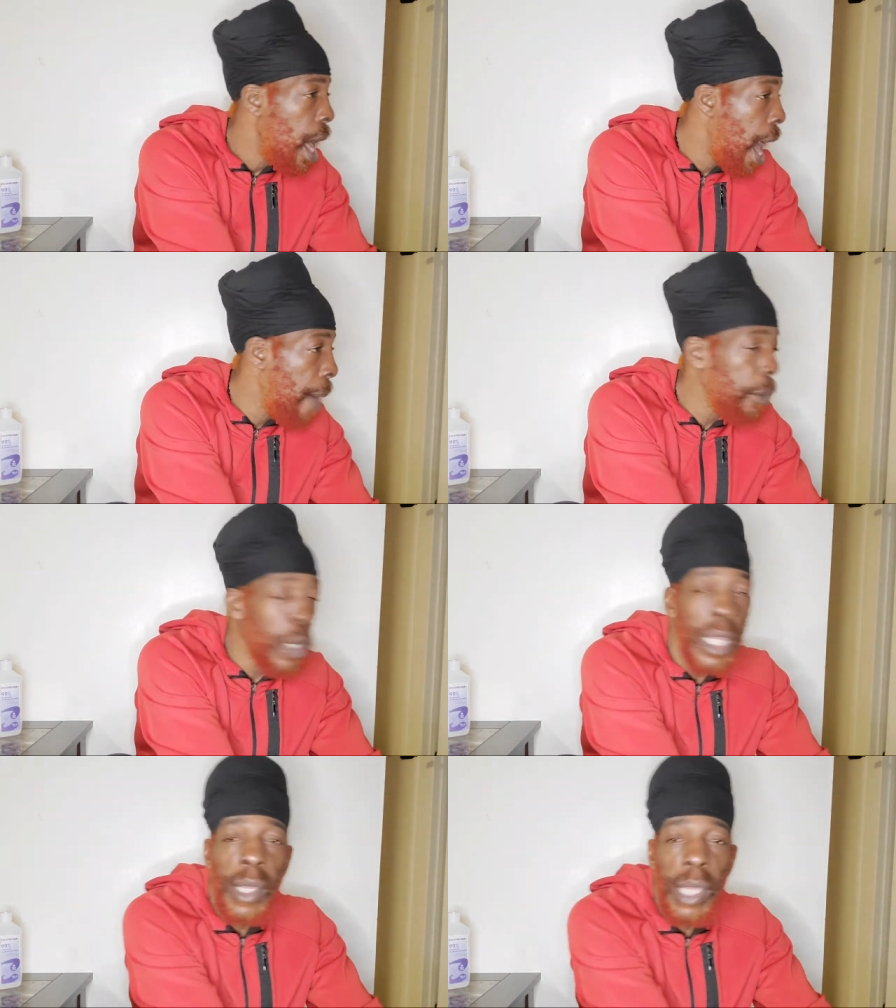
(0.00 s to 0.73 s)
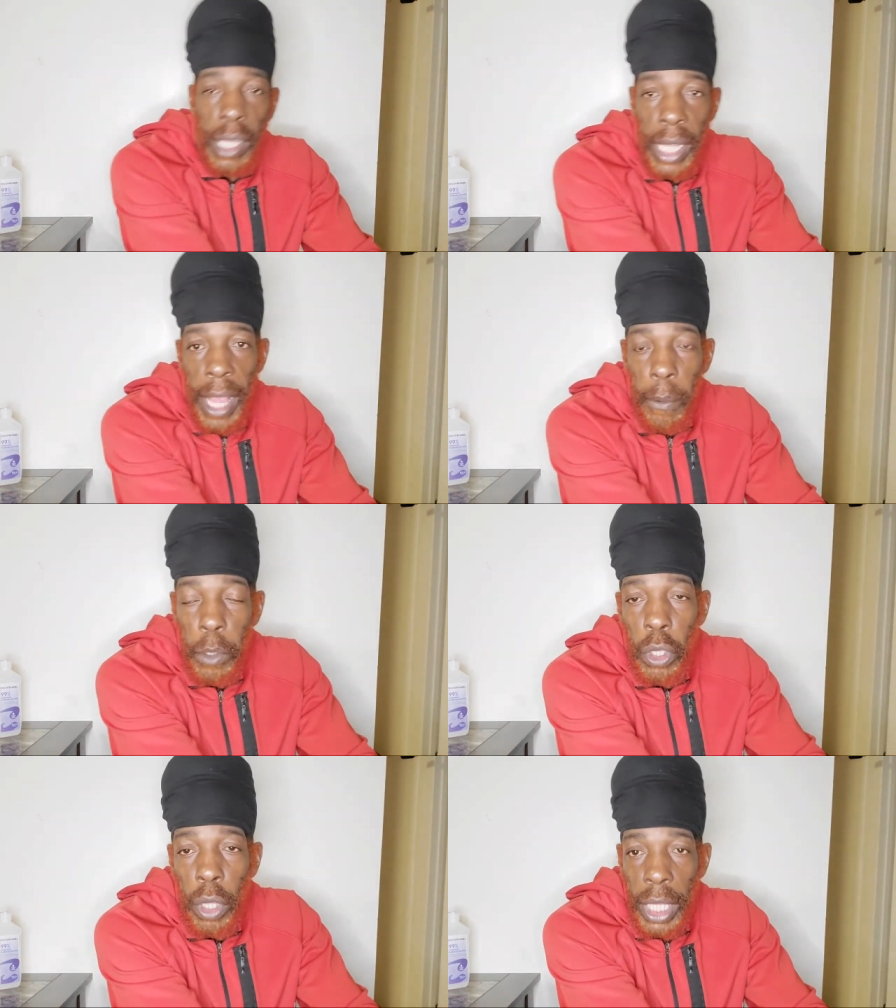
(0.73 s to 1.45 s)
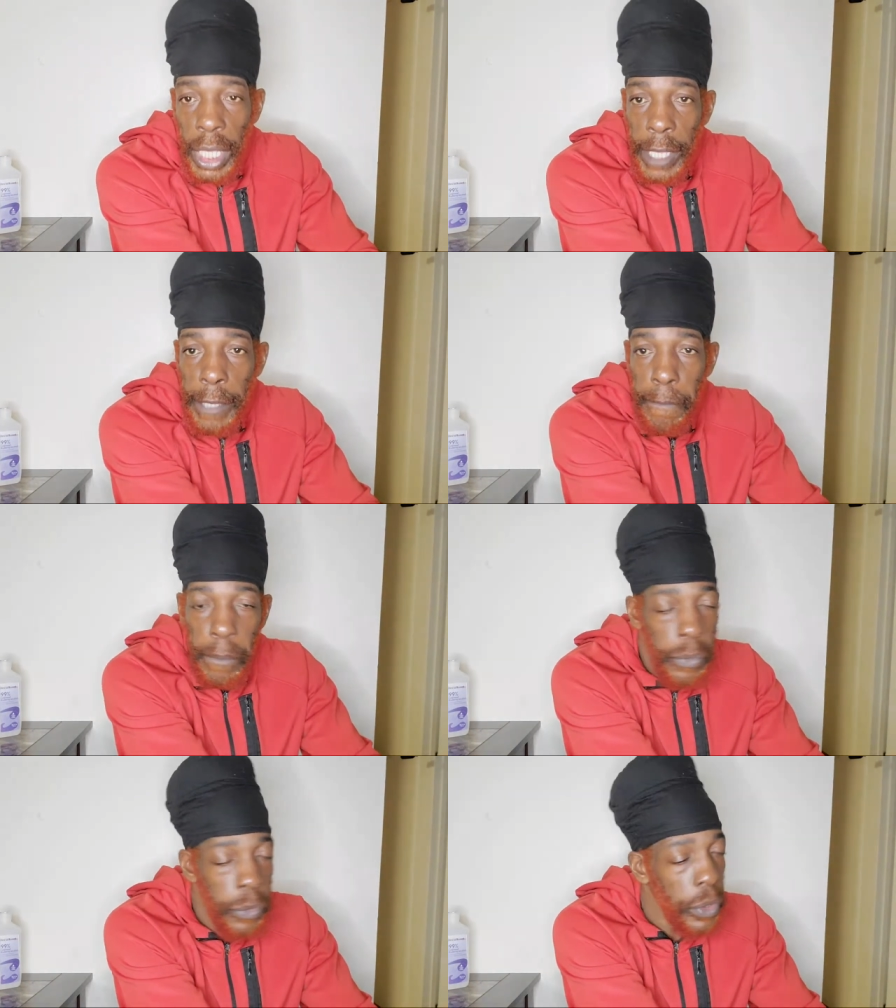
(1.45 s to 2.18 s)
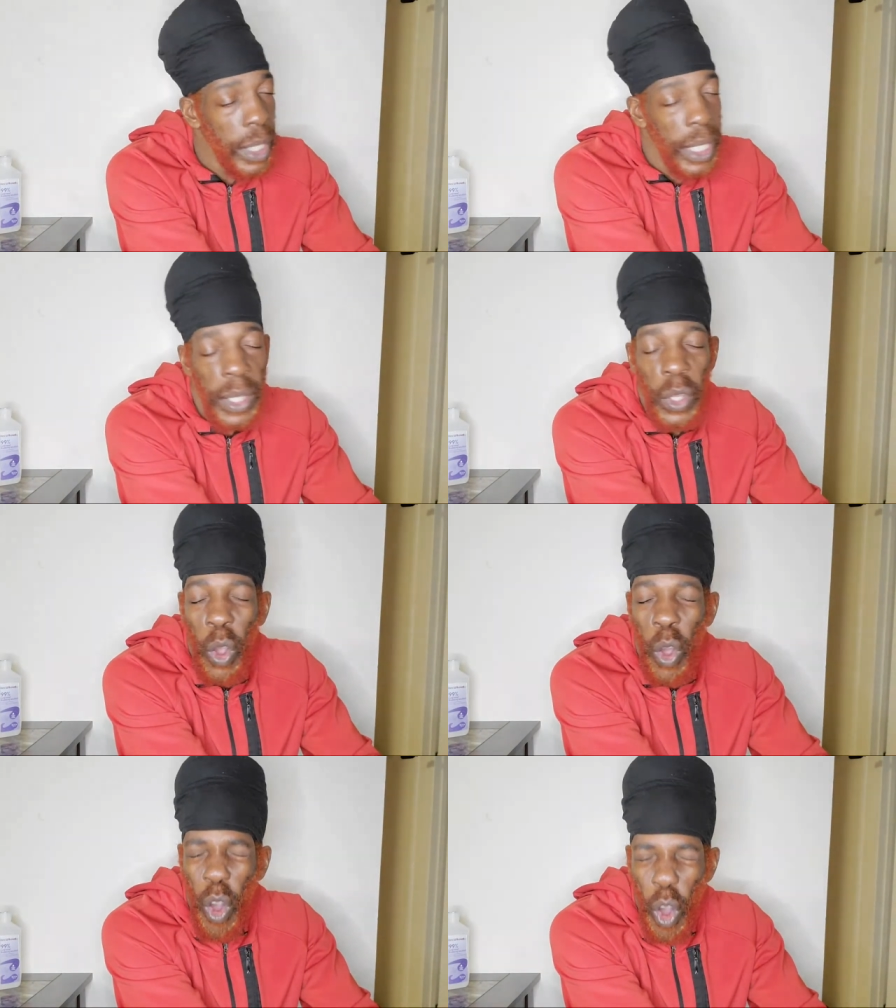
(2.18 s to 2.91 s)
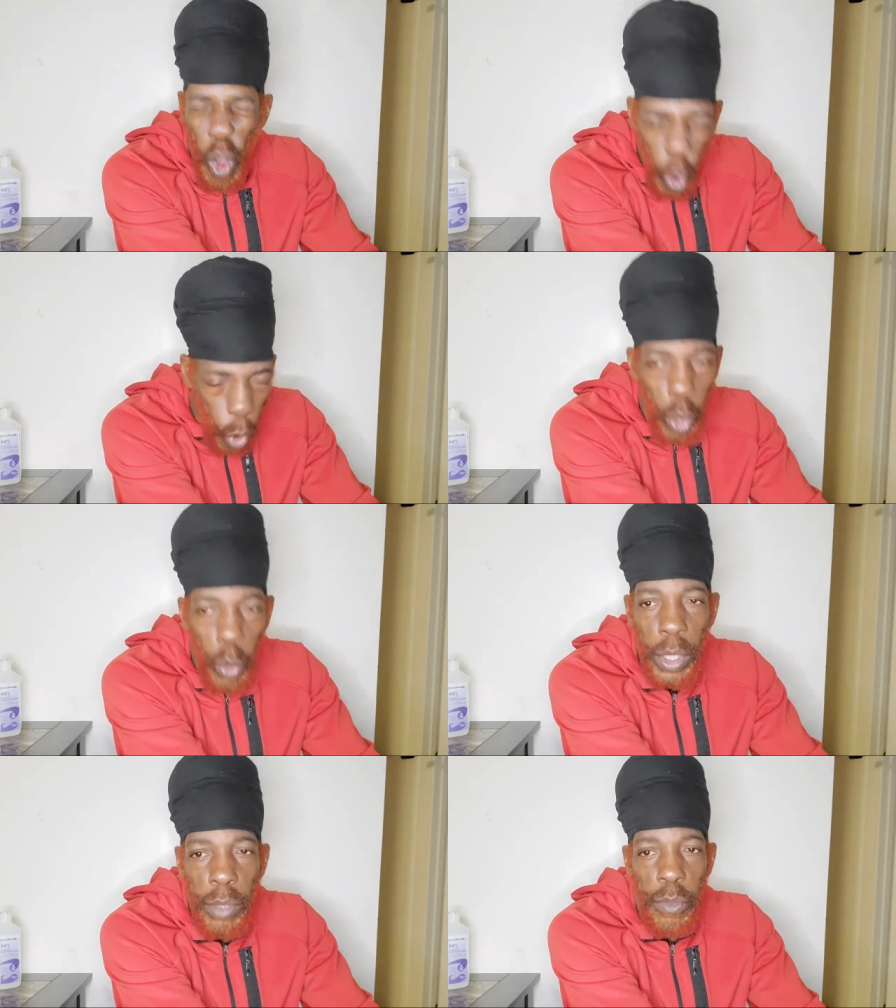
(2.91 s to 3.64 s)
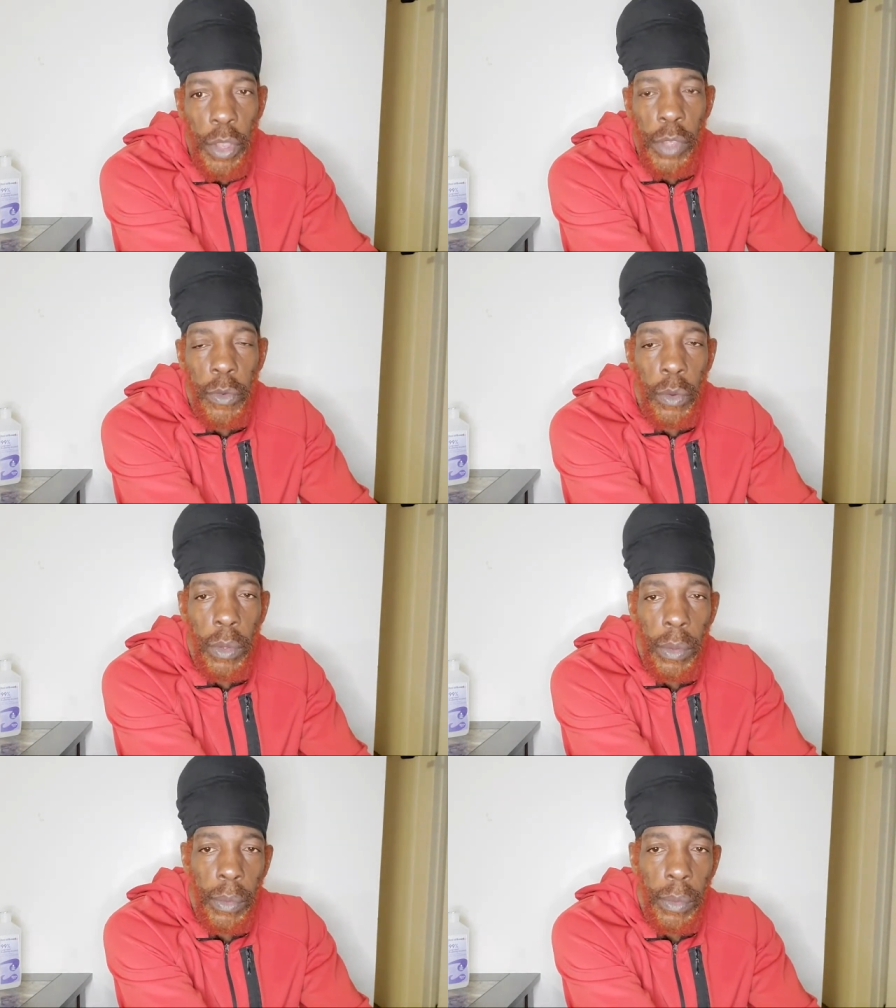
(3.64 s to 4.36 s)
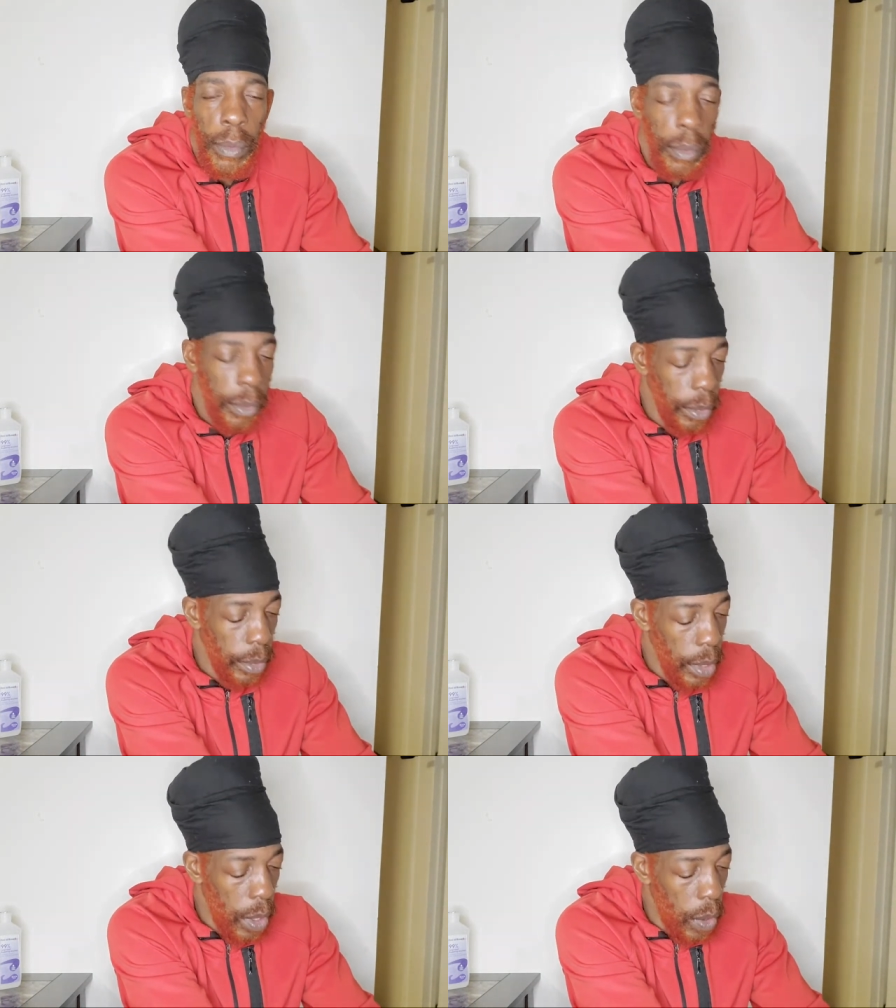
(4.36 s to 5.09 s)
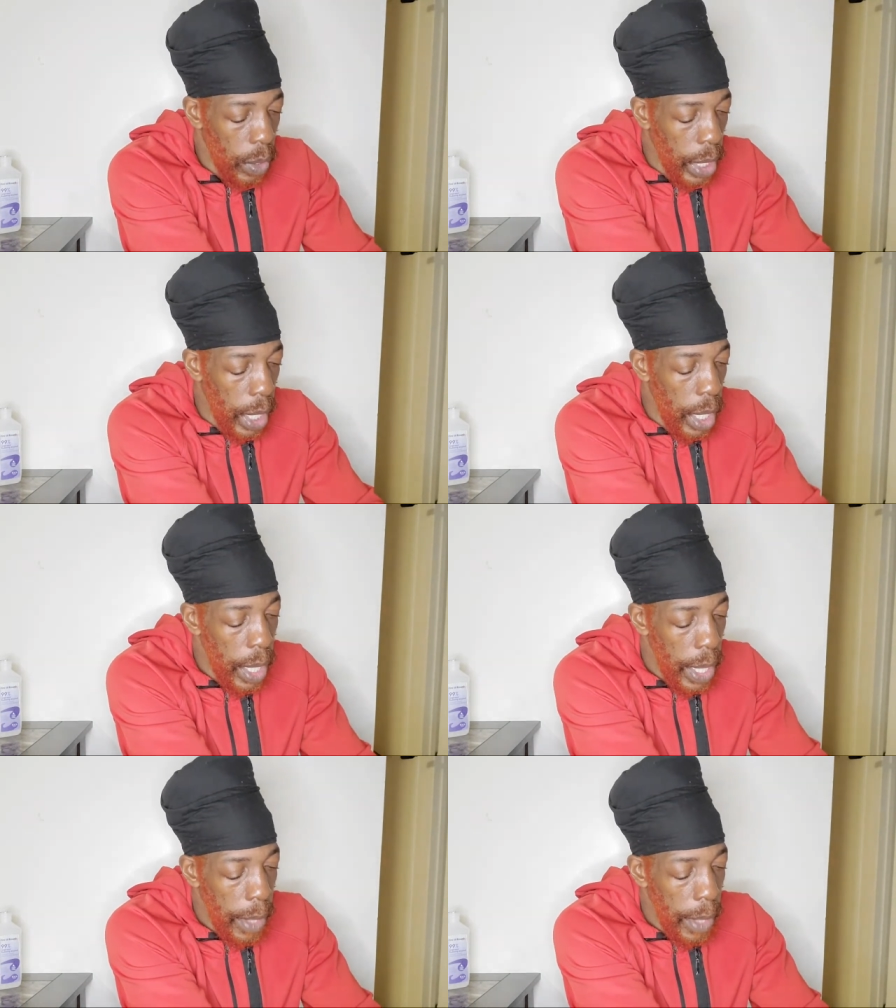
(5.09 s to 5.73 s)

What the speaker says: I'm gonna see to that when you eat, it's always fresh food. Okay?